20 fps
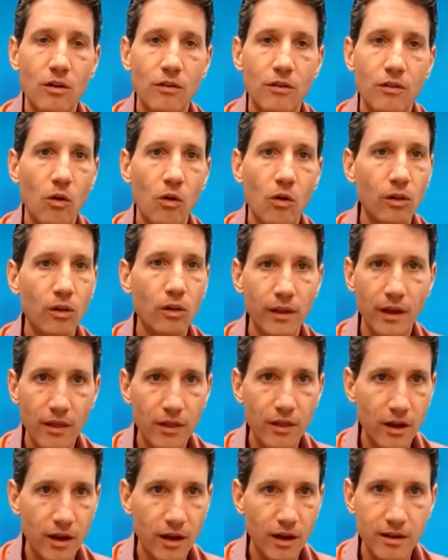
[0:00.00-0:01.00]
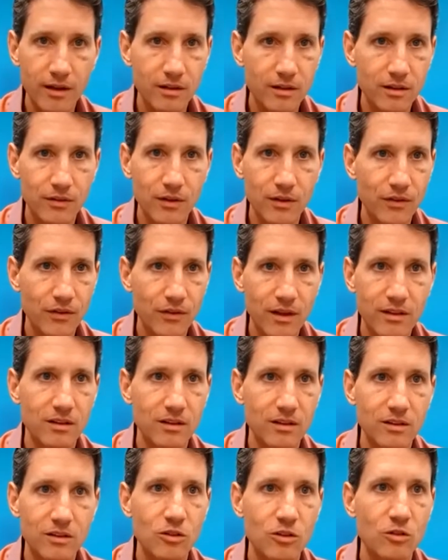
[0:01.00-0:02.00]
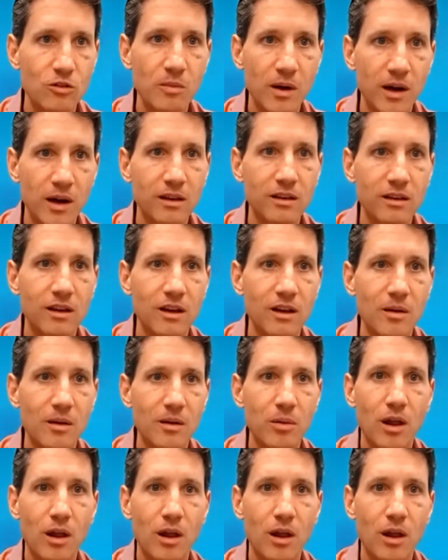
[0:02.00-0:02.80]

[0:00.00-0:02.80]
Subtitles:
of all the other kinds of investors who might